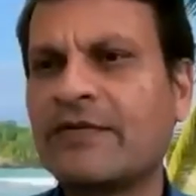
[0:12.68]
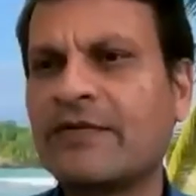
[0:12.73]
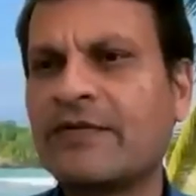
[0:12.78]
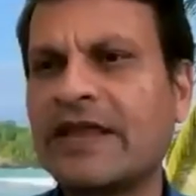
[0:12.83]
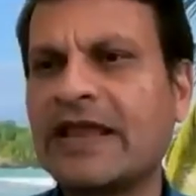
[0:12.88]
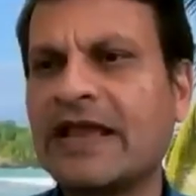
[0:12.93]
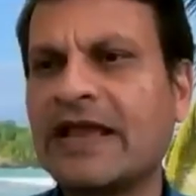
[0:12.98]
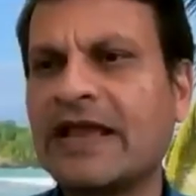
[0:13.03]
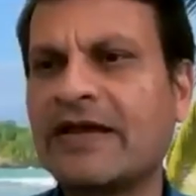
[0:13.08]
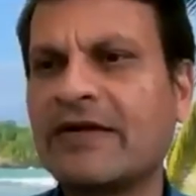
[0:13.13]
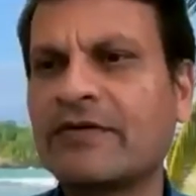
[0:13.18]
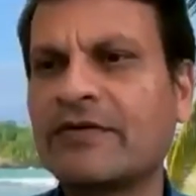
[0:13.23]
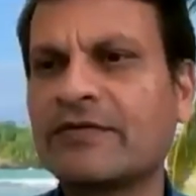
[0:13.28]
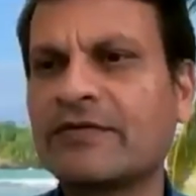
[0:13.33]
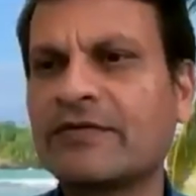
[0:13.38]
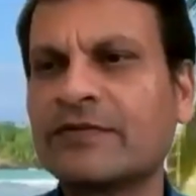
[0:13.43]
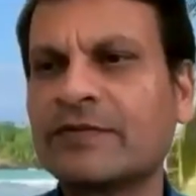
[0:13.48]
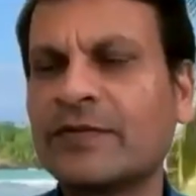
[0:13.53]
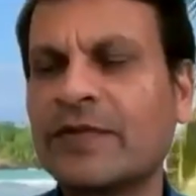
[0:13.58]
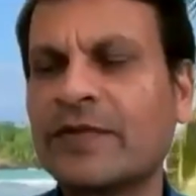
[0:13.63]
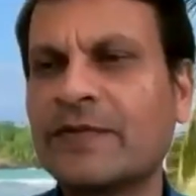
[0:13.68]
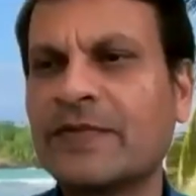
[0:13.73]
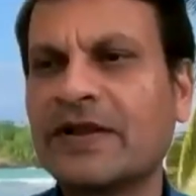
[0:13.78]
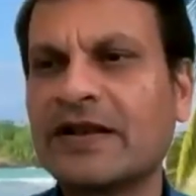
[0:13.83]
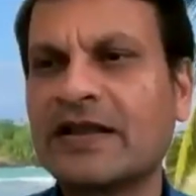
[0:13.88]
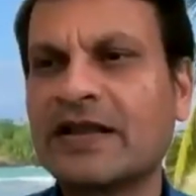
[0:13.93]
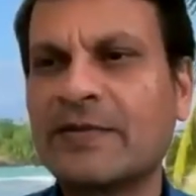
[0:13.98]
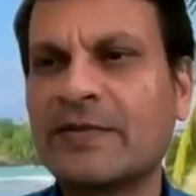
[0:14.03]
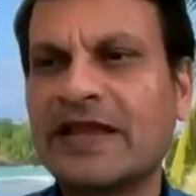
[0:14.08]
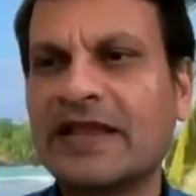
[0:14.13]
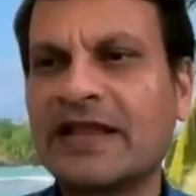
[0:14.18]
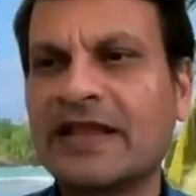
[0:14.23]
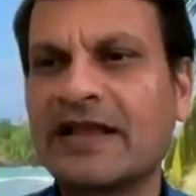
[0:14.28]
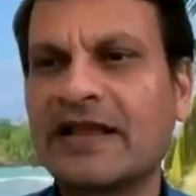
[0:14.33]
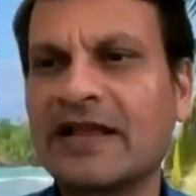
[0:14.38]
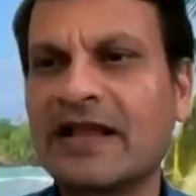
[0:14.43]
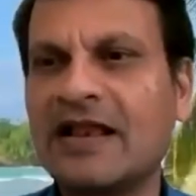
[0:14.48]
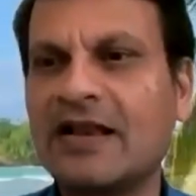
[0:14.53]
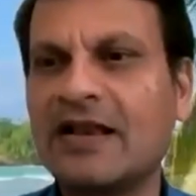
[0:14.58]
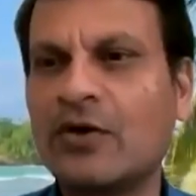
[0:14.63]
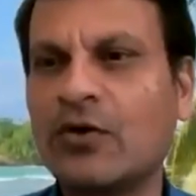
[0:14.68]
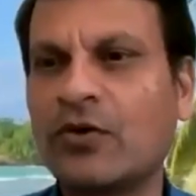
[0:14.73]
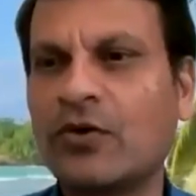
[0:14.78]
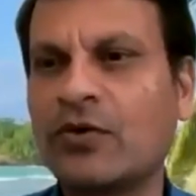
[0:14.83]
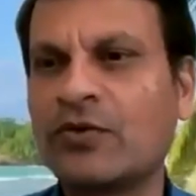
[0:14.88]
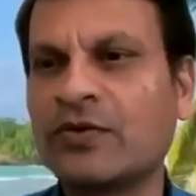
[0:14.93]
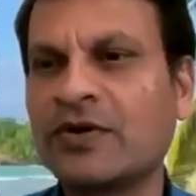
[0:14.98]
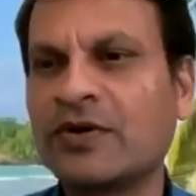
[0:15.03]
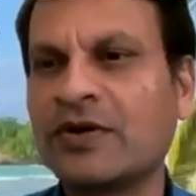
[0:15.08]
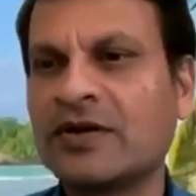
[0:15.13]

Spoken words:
we have people coming in. Hello.